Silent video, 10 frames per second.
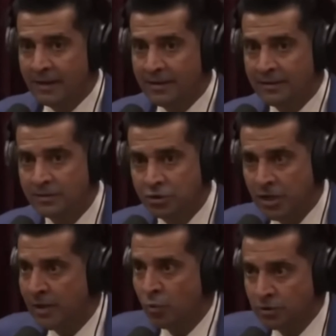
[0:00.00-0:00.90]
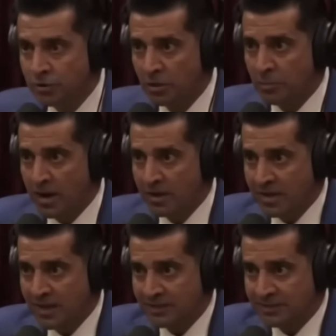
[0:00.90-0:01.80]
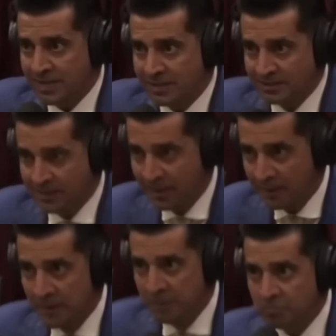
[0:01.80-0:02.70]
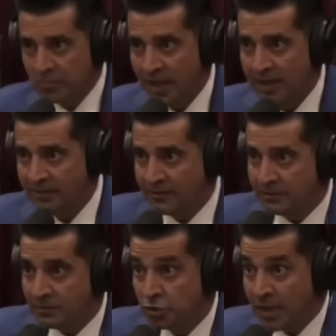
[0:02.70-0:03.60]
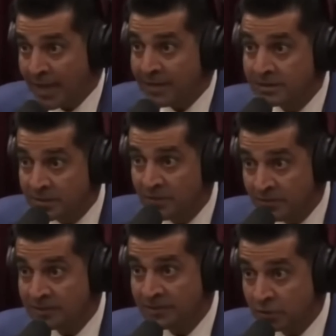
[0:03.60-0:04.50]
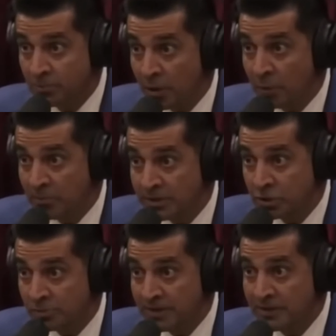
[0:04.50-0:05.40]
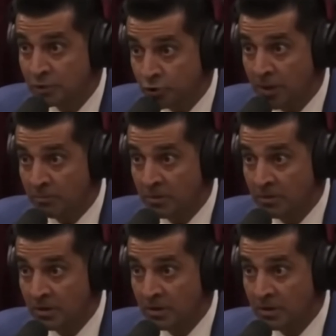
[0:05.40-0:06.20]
Cenk was on the podcast yesterday. And... Cenk is convinced he's a better businessman than Trump.